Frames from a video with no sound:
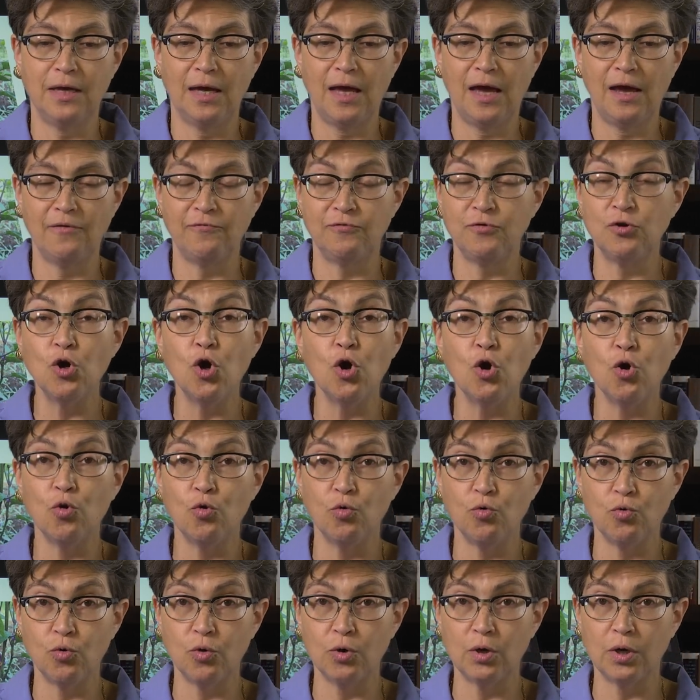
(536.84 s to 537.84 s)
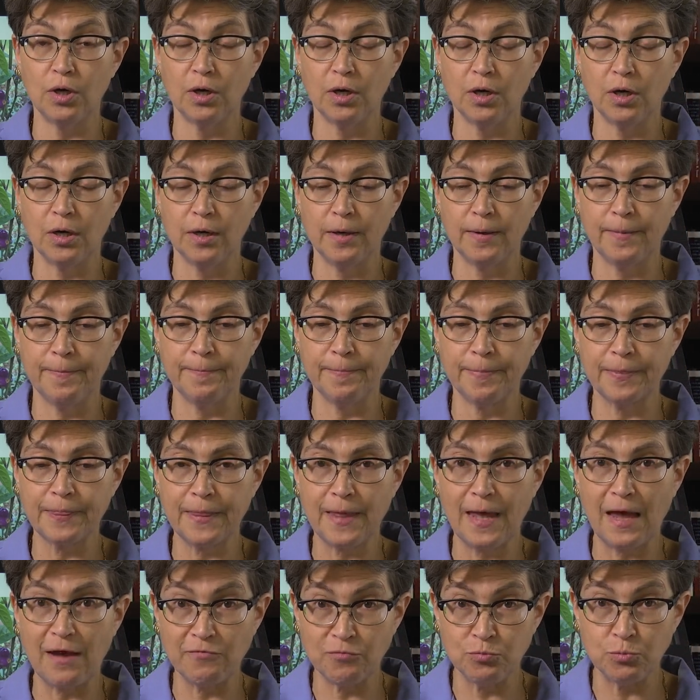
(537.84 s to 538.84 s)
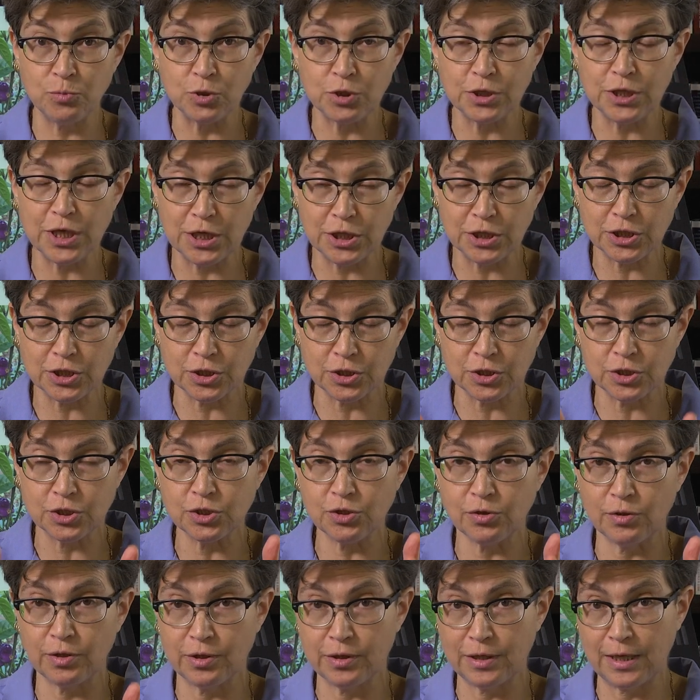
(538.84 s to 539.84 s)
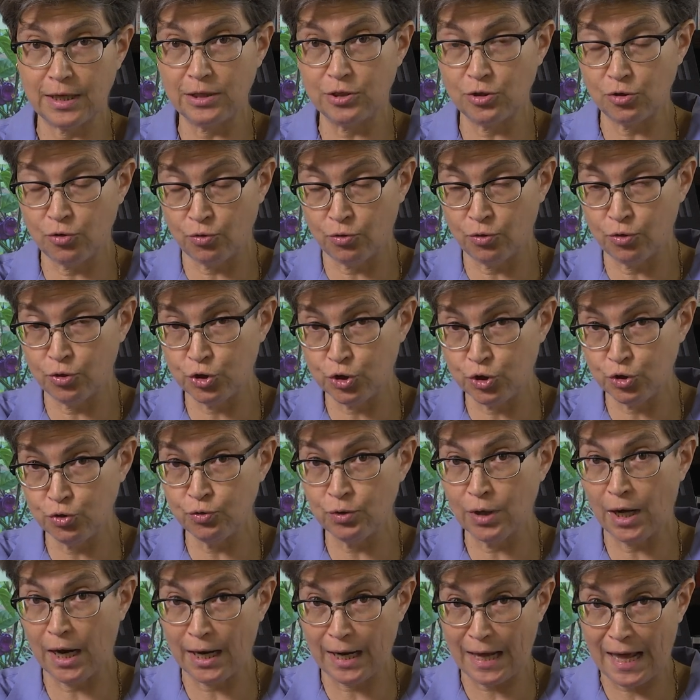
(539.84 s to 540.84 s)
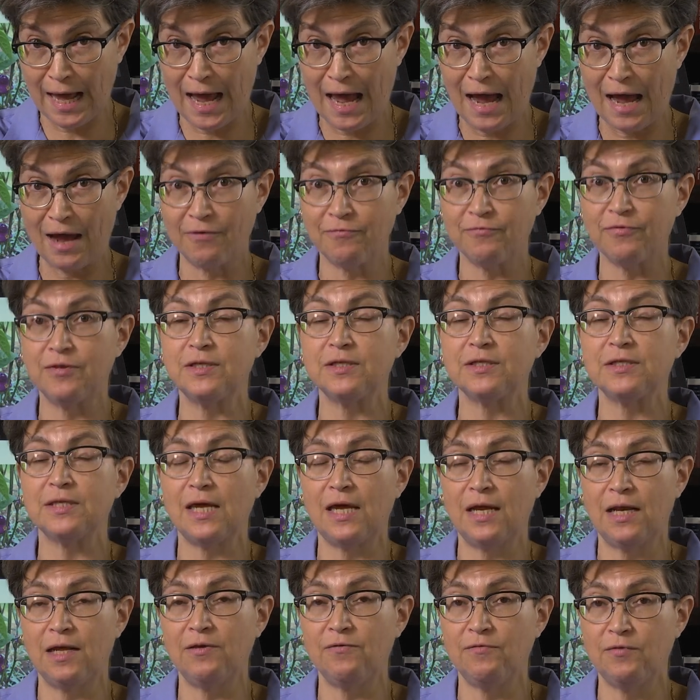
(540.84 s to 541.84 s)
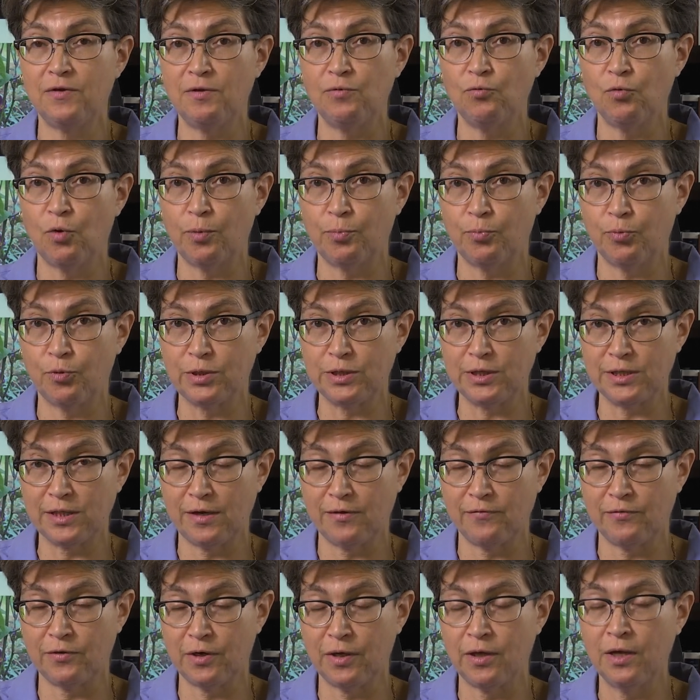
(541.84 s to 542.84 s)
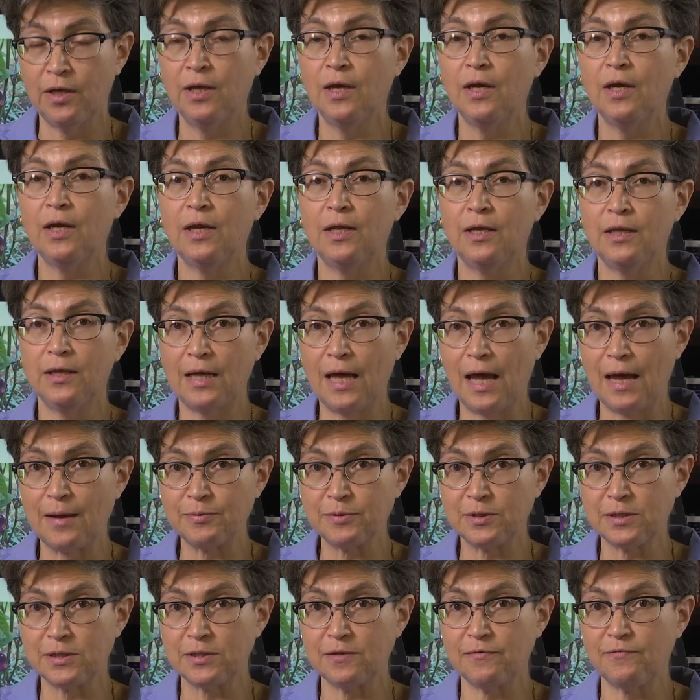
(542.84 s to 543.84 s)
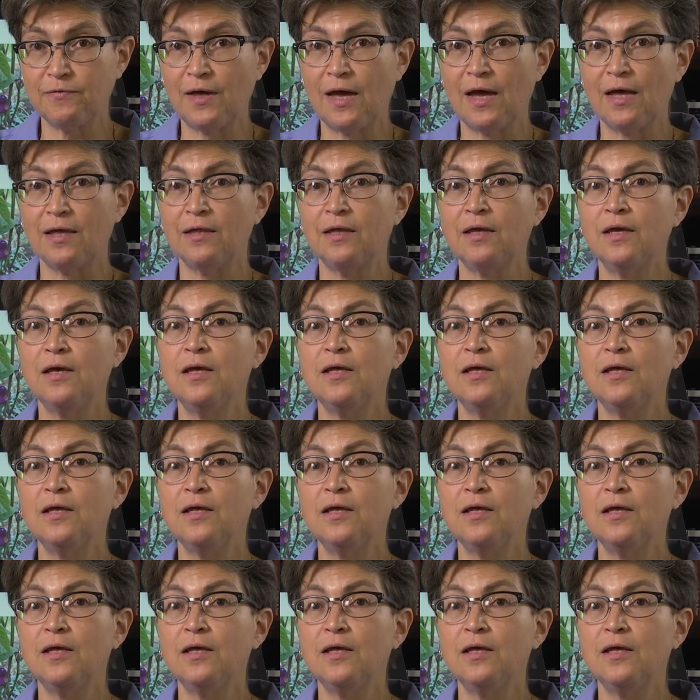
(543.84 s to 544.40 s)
have no, um, have a mutation so that they don't, do not have this NAV 1.7. And in the absence of that,